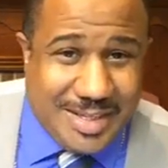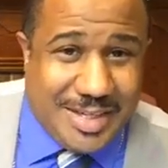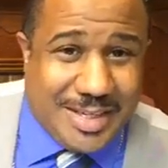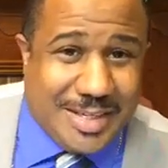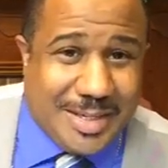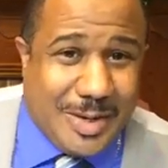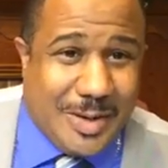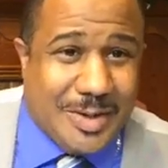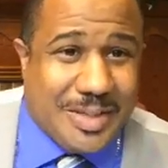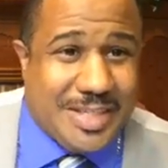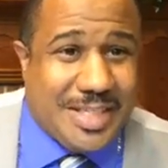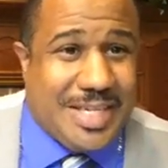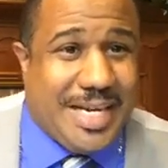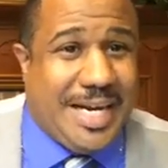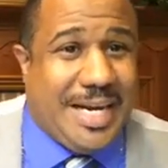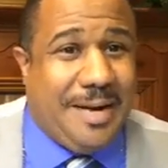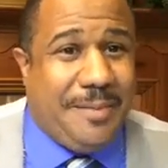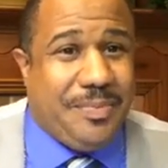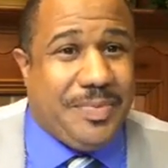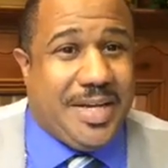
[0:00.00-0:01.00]
and all of
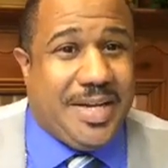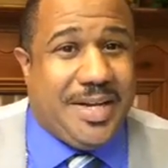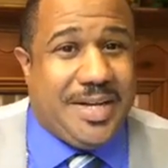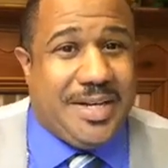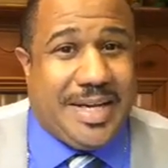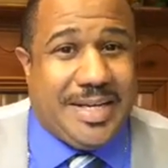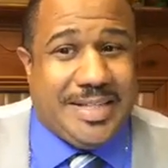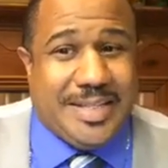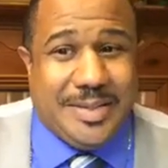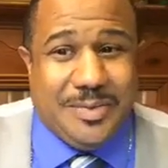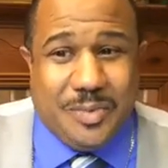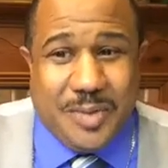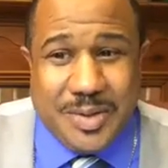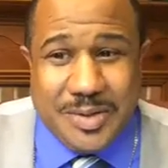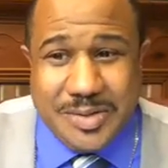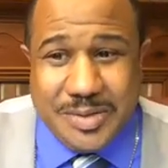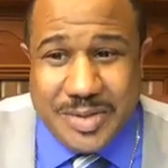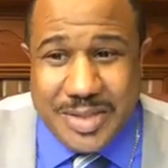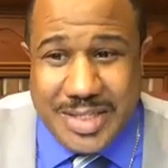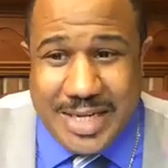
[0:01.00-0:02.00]
that. And I didn't
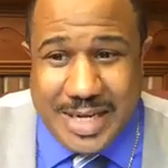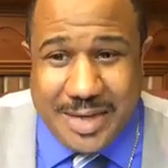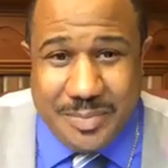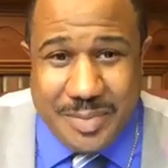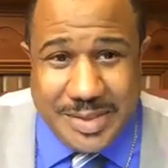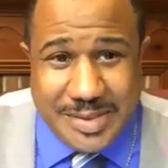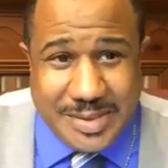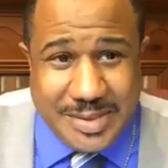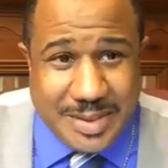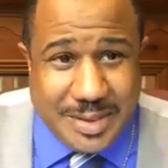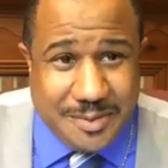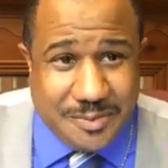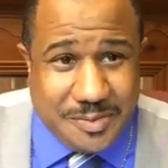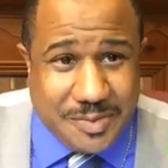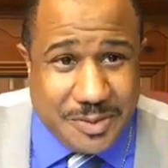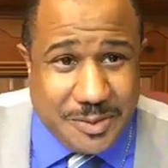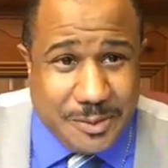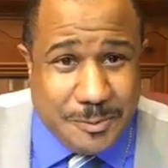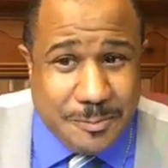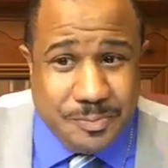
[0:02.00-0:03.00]
want to allow myself
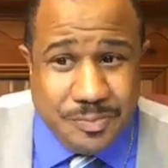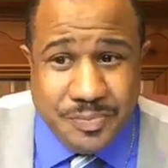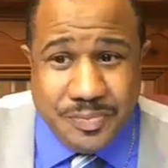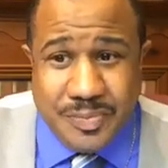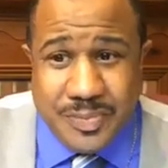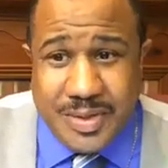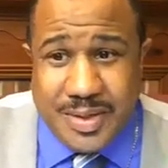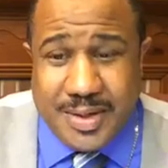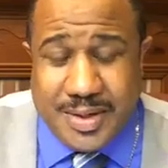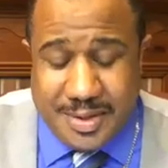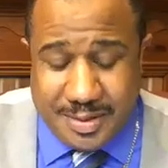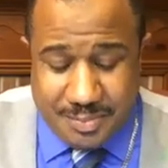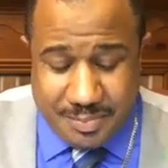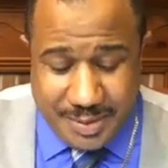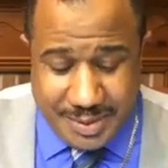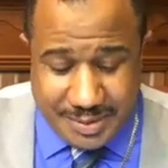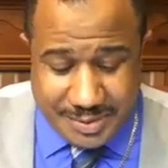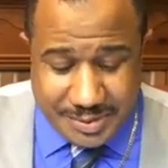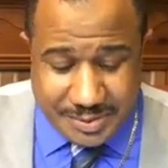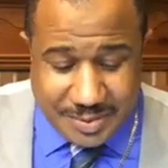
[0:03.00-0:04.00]
to uh,
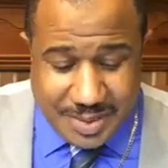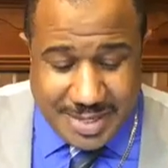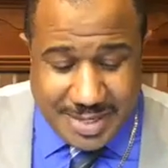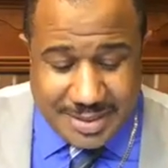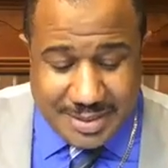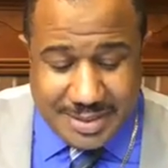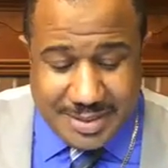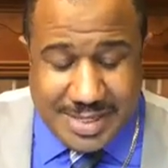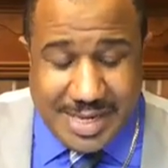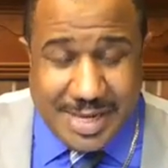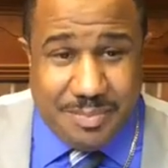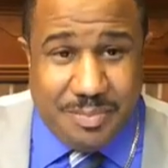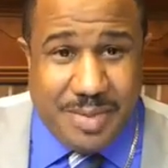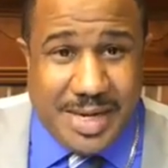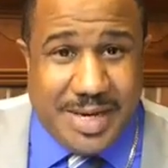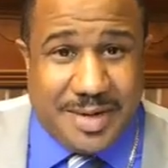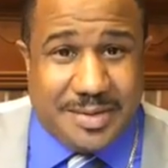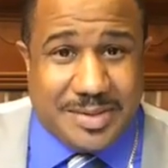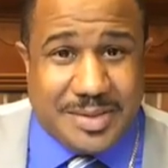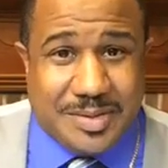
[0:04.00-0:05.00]
be distracted in that
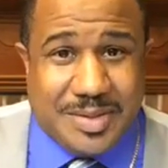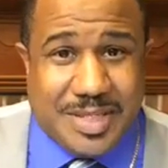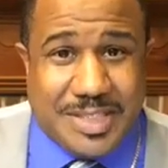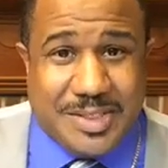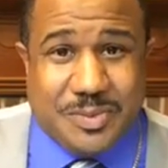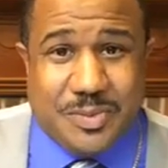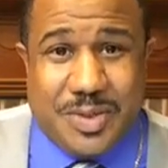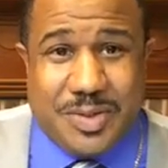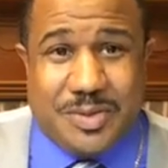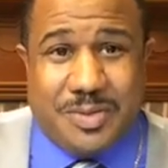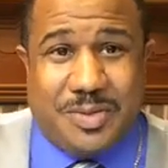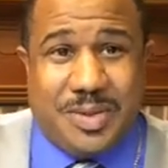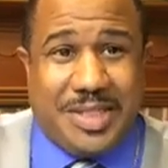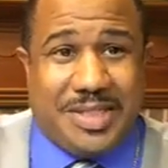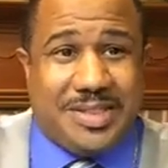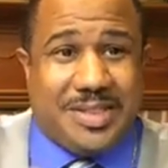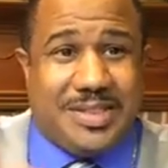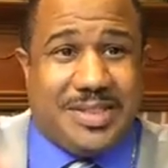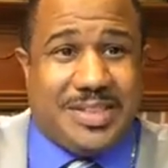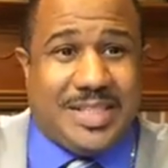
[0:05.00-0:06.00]
manner. So that's one of the
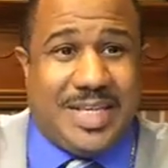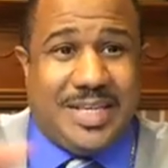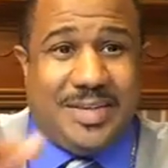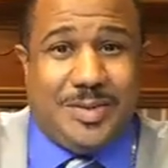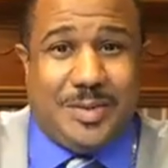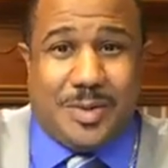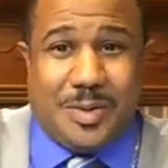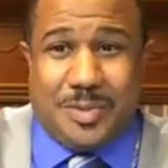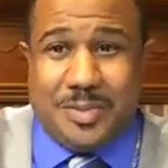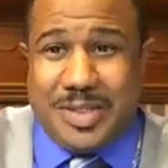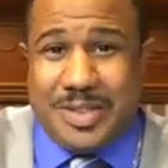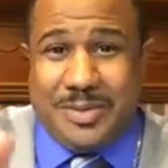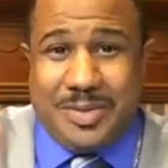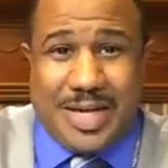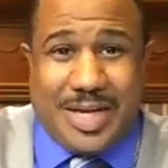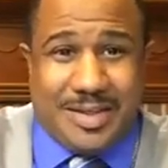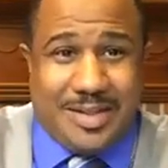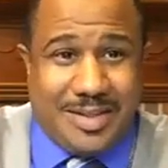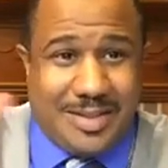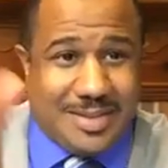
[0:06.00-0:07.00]
reasons that normally
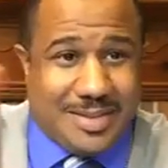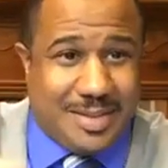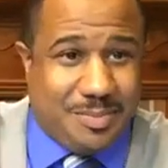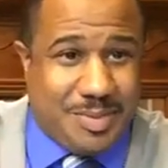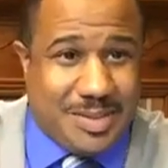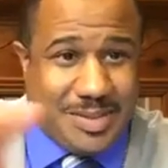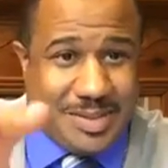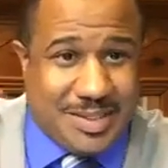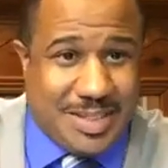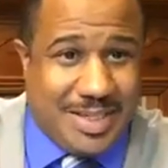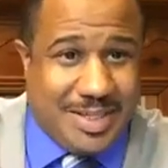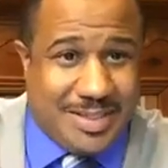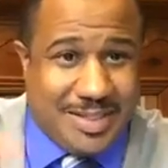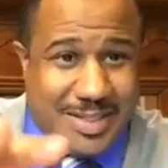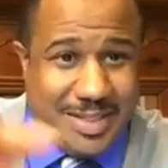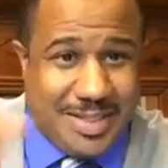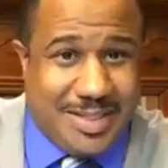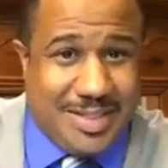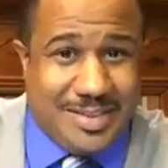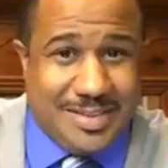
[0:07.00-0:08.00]
I look up and say
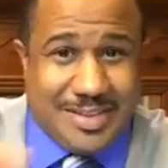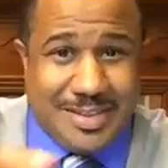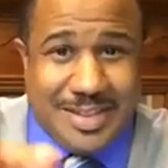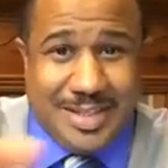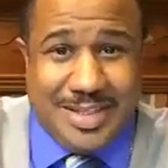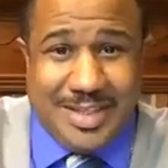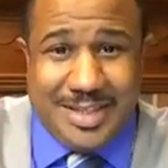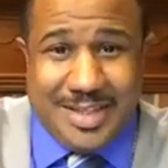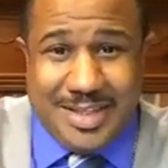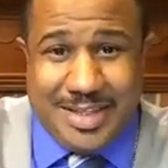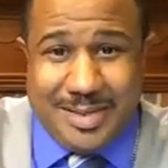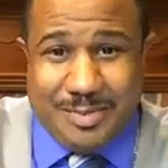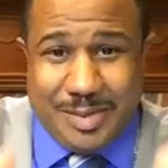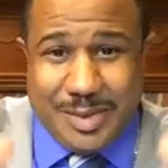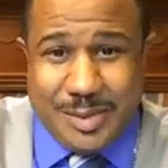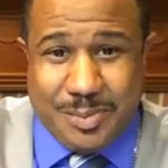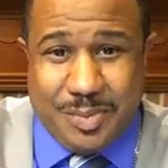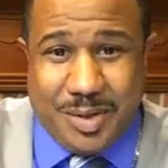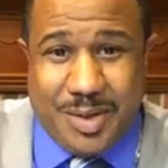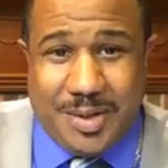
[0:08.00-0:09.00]
things and
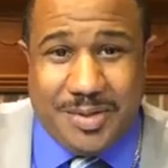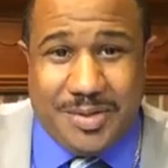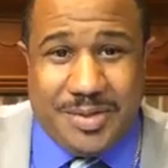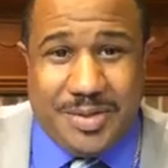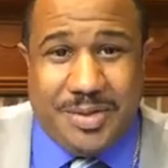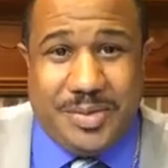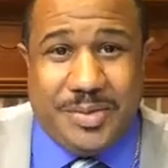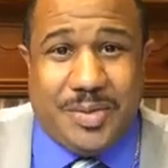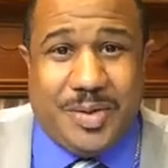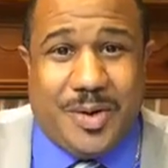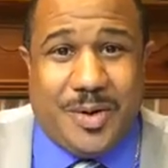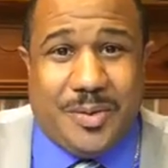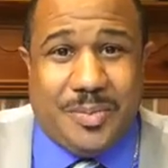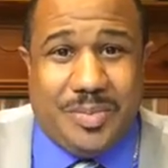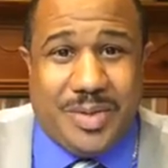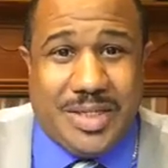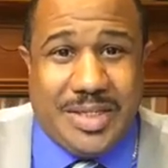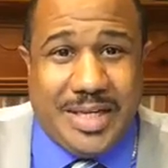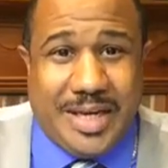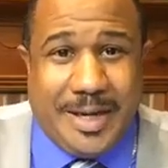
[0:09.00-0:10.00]
respond to you all,
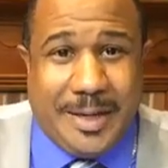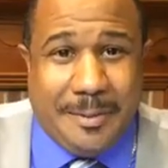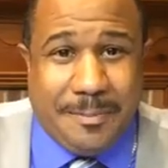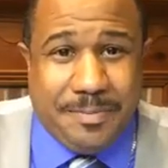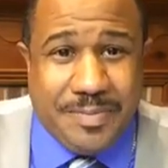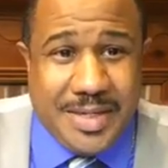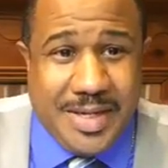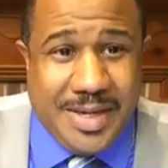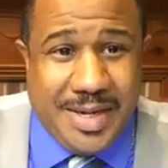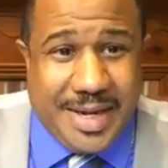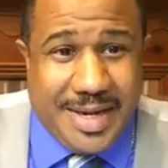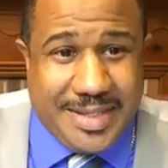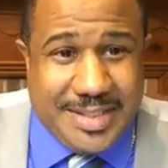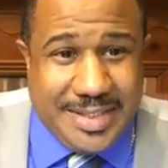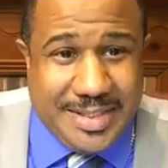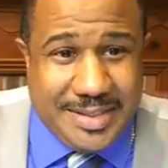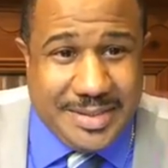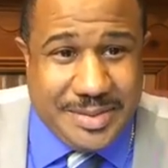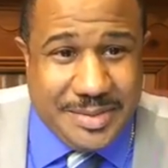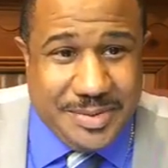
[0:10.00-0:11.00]
but um, I
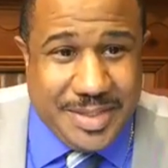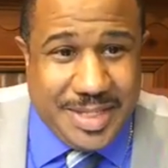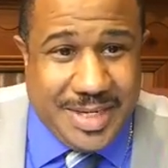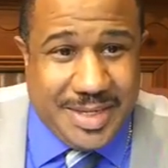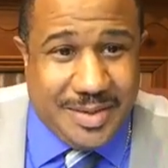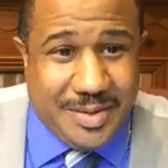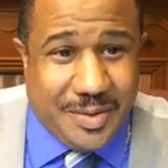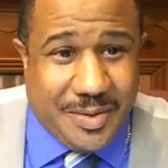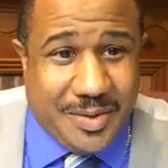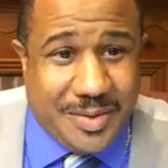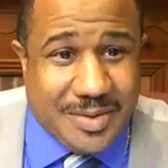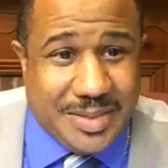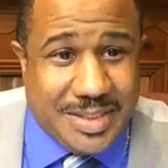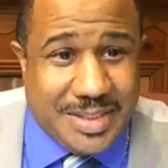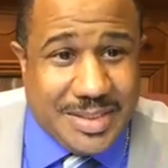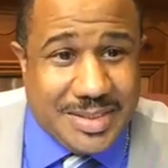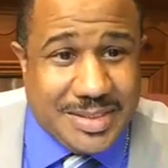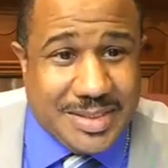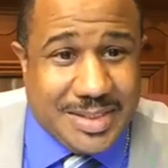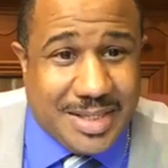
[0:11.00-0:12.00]
didn't do that on
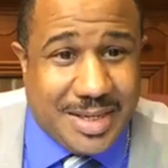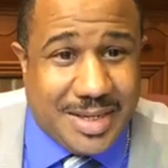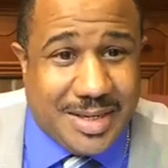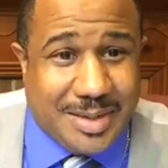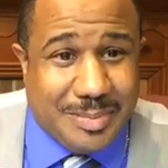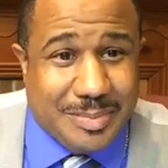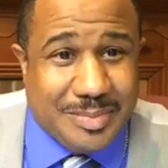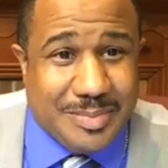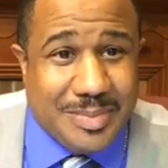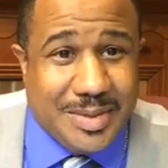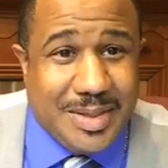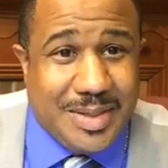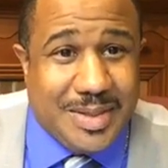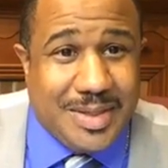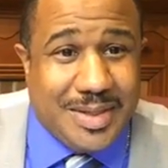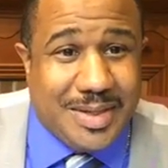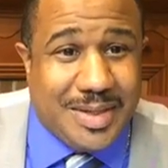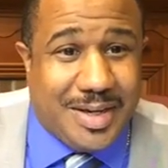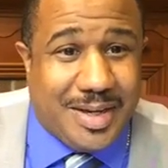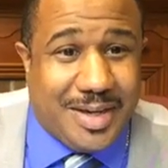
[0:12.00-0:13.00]
this. Um,
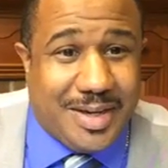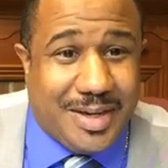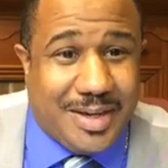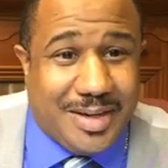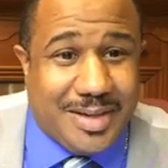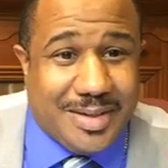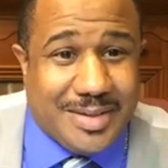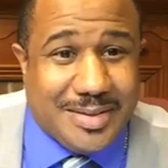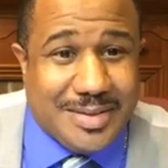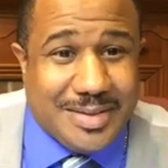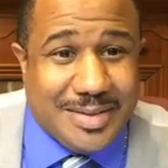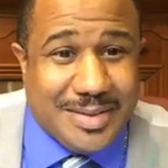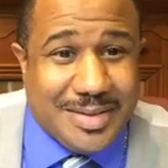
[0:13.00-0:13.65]
uh,